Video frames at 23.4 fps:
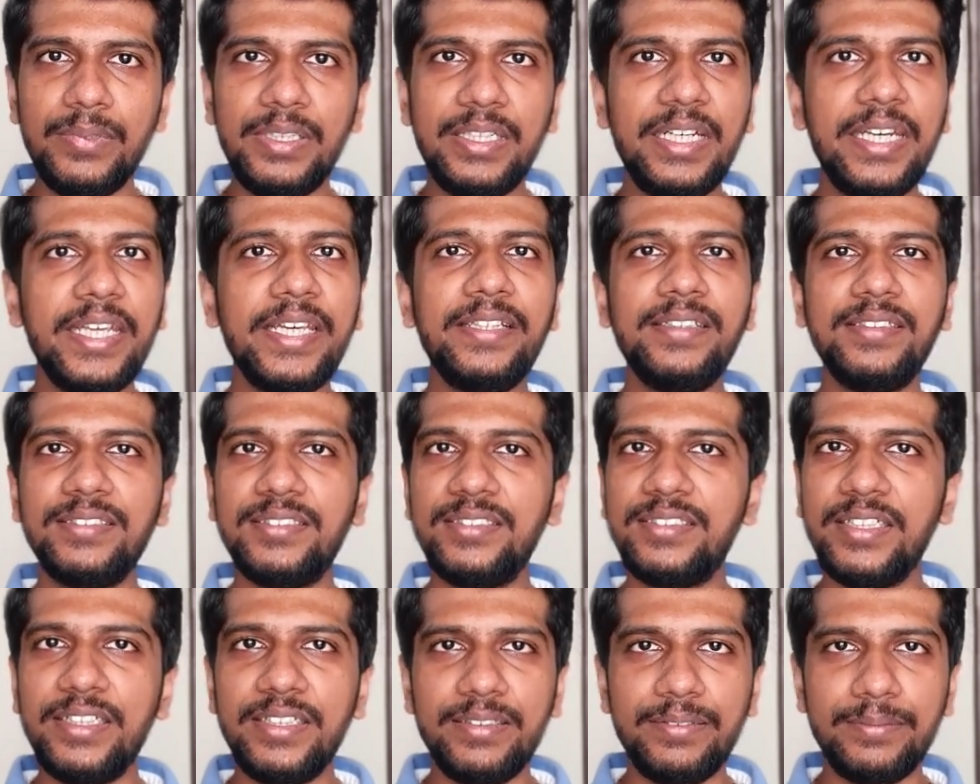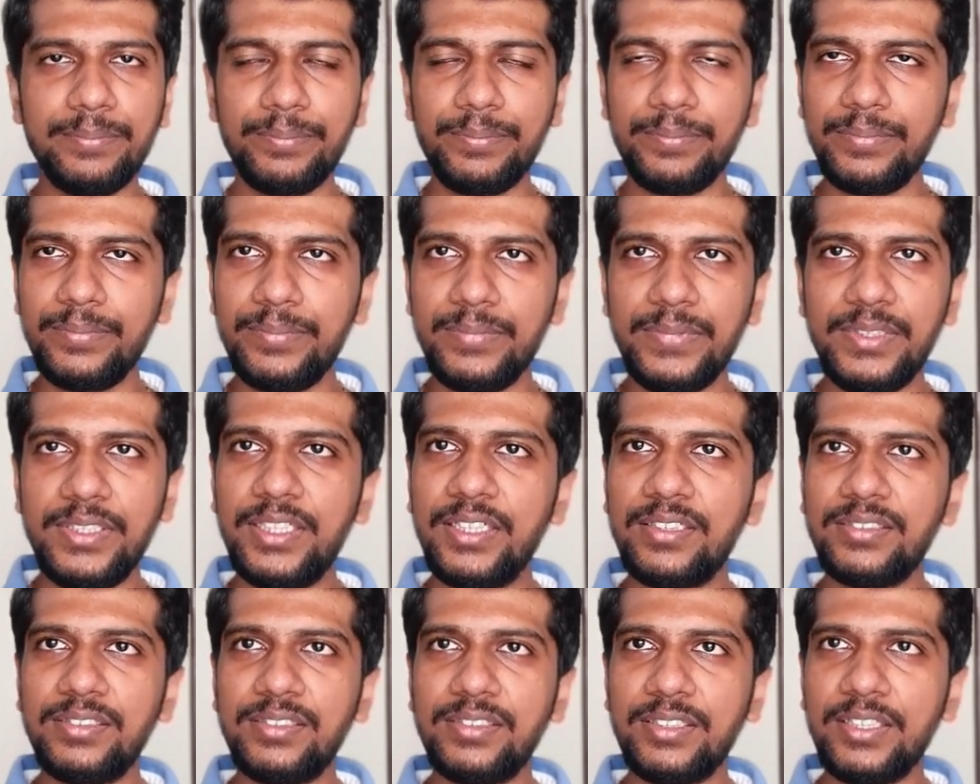10, say,
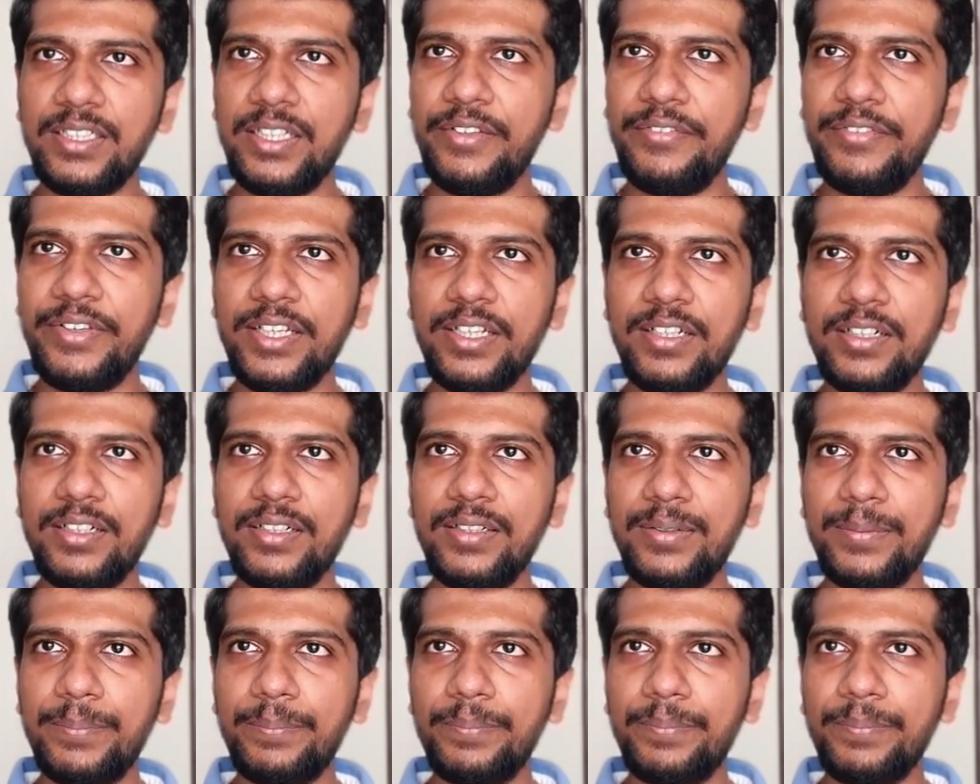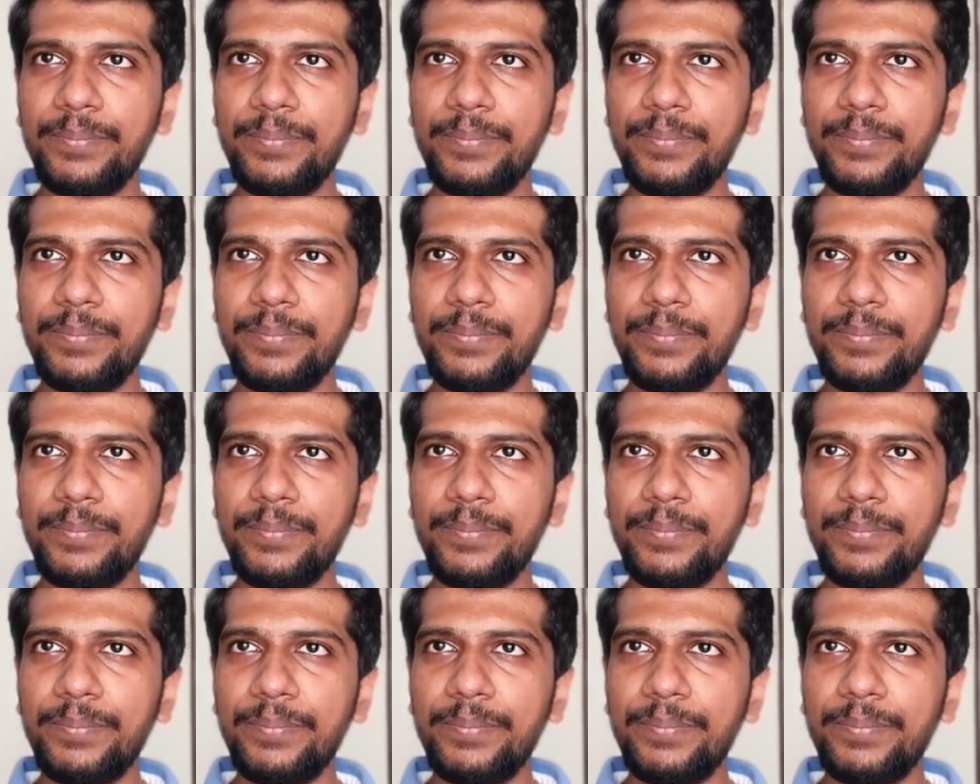just giving a